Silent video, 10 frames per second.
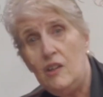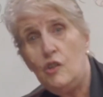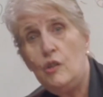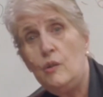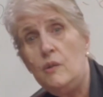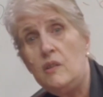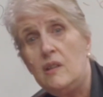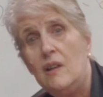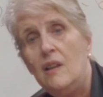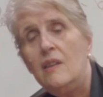
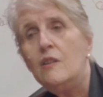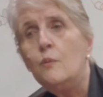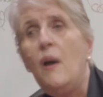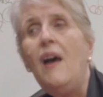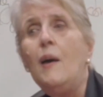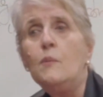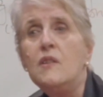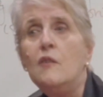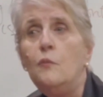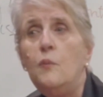issues that
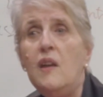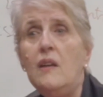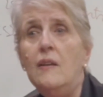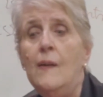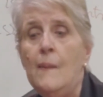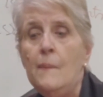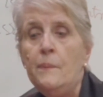perhaps have been